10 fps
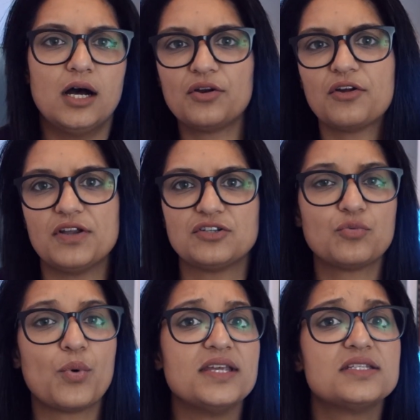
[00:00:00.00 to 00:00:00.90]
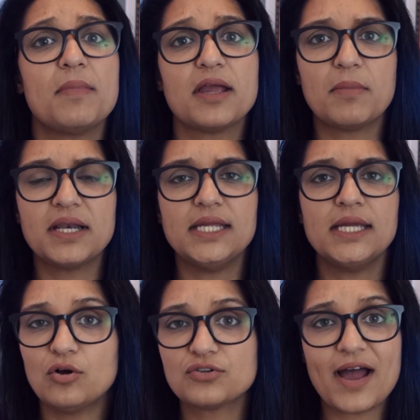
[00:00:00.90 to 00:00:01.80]
unconventional ways to make money.
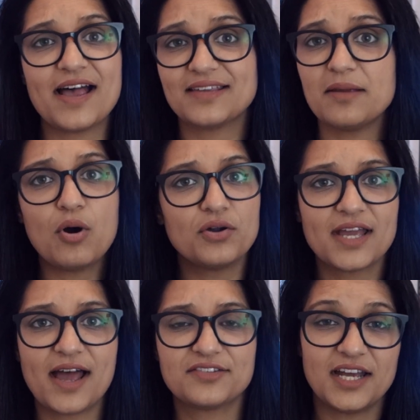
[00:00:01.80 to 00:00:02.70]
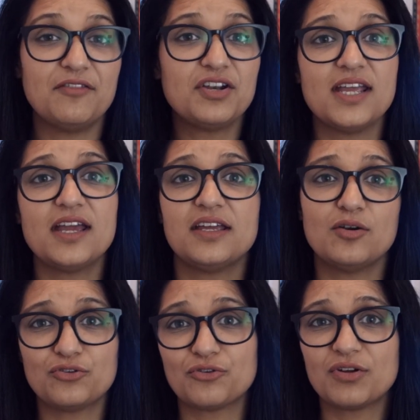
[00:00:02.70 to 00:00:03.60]
He also has a podcast, and every year he
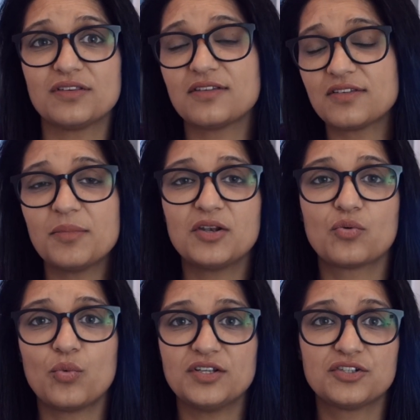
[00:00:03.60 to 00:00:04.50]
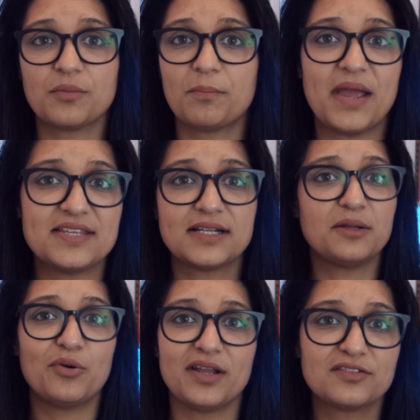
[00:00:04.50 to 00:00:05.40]
also runs a summit which basically
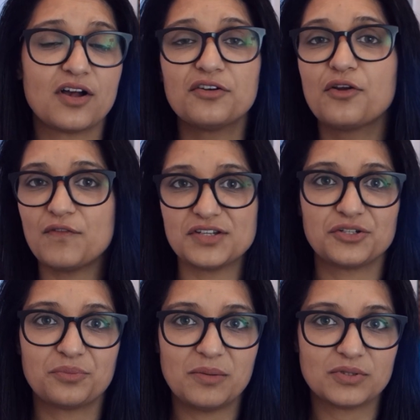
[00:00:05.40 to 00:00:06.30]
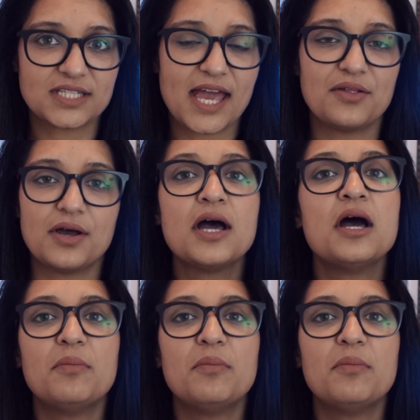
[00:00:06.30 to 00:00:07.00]
brings unconventional people together,